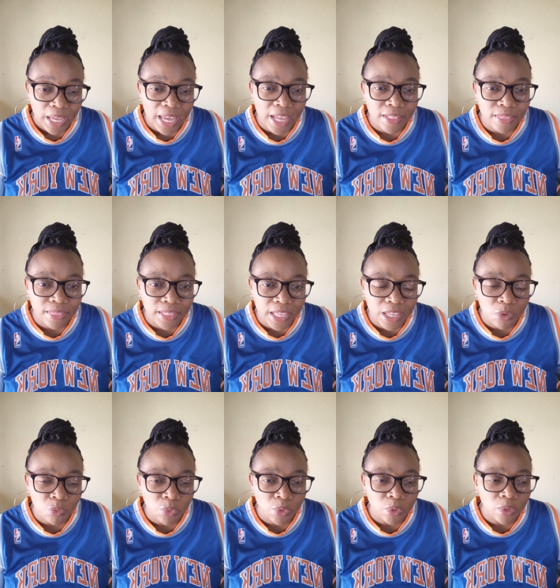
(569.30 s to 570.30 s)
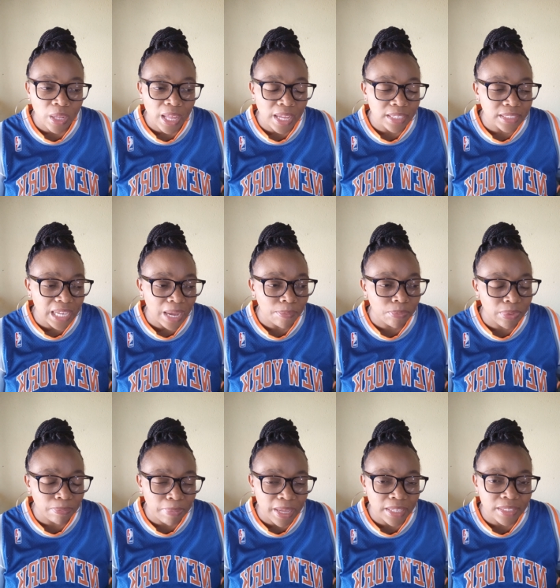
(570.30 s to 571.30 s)
and they will end up
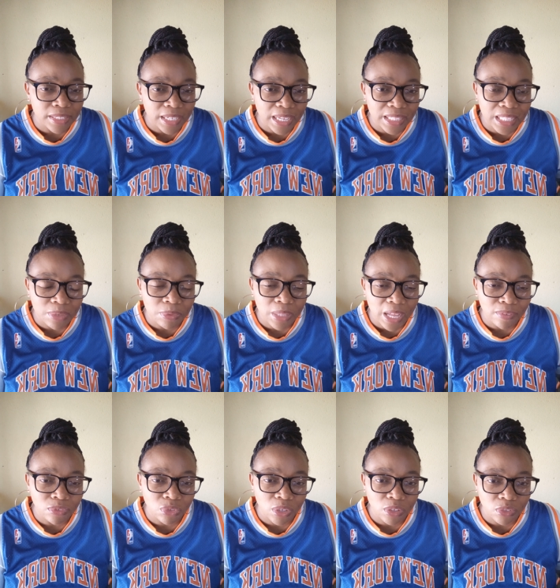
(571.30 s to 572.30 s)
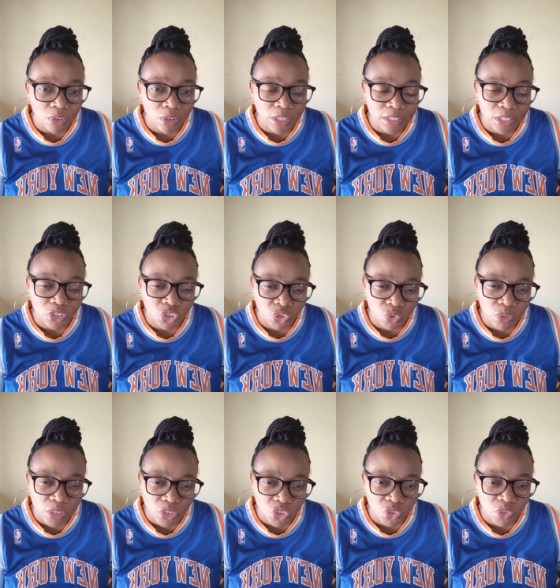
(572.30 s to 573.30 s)
repenting and they will have to acknowledge that
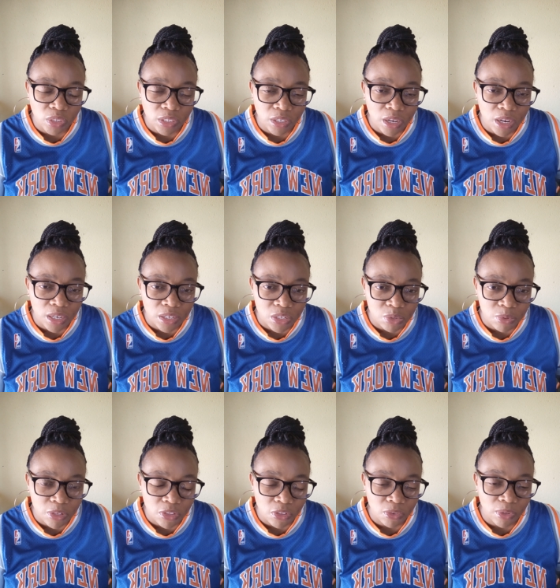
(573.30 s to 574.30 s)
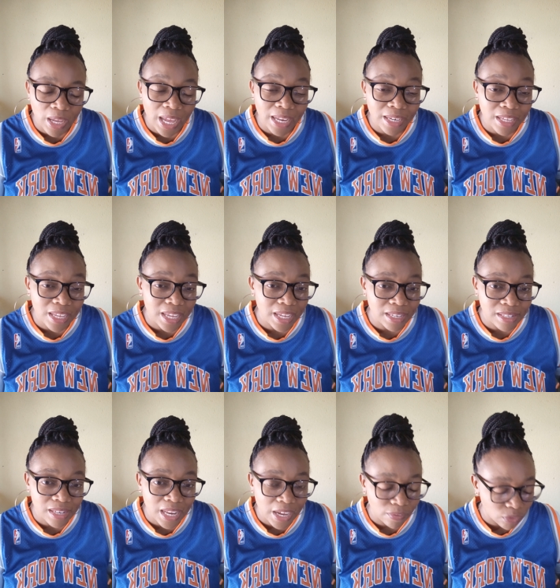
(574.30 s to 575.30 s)
truly truly god is with you and he
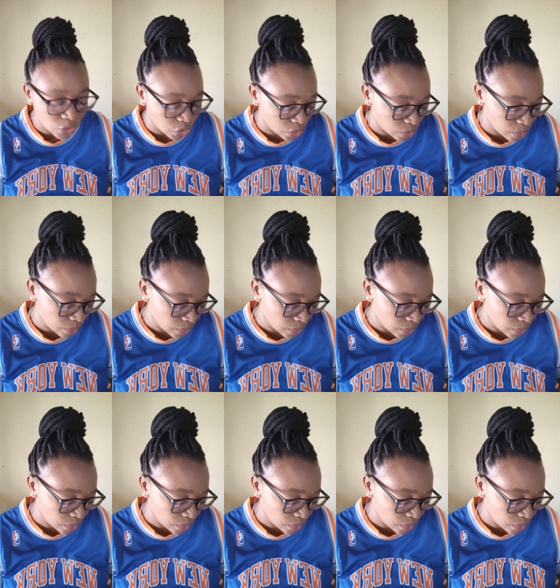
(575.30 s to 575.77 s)
has loved you